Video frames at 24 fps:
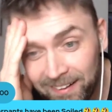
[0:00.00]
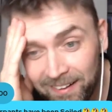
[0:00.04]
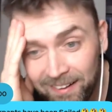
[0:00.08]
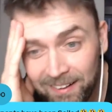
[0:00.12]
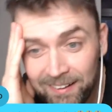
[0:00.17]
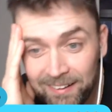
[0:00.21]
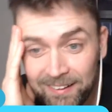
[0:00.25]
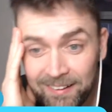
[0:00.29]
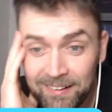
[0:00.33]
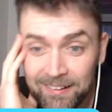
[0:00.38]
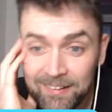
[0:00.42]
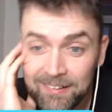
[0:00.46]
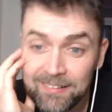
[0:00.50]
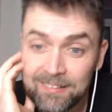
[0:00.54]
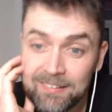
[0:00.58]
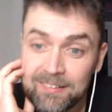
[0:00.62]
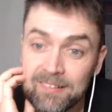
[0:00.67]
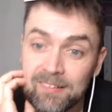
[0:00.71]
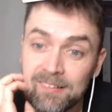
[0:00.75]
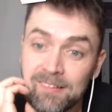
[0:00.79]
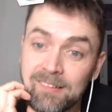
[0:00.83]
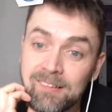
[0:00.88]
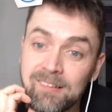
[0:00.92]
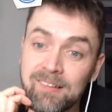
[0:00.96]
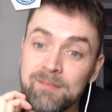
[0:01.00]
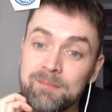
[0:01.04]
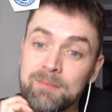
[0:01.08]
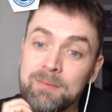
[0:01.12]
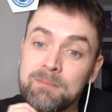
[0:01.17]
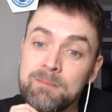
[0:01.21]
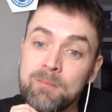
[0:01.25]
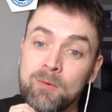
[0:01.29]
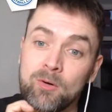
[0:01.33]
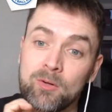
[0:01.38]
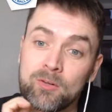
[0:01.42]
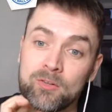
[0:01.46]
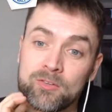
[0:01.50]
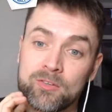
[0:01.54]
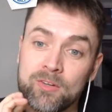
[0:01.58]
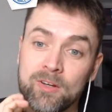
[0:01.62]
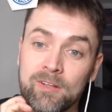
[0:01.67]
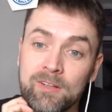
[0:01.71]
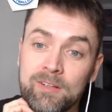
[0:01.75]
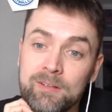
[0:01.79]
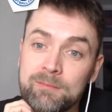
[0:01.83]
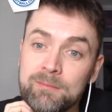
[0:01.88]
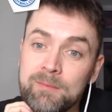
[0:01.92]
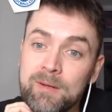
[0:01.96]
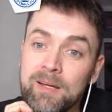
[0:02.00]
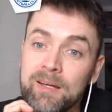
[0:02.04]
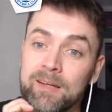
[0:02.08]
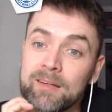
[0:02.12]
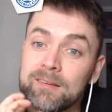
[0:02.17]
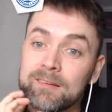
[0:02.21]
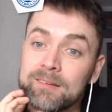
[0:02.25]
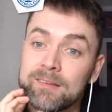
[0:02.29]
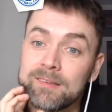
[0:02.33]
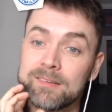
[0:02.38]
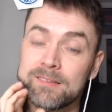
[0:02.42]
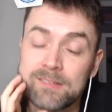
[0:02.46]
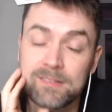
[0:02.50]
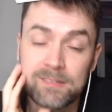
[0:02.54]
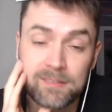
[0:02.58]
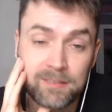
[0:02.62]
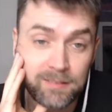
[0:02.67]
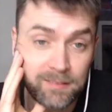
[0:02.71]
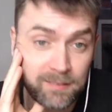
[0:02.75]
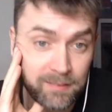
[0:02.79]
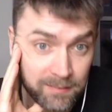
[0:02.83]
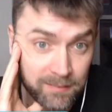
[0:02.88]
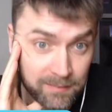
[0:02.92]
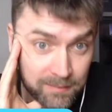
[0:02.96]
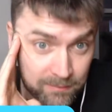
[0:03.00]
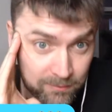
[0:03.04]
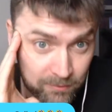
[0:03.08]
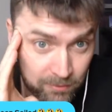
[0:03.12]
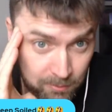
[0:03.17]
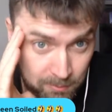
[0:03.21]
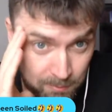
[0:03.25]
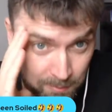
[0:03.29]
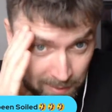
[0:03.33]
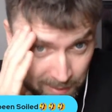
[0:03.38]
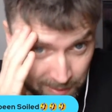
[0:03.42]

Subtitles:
Oh, they've been more solid, mate. This, for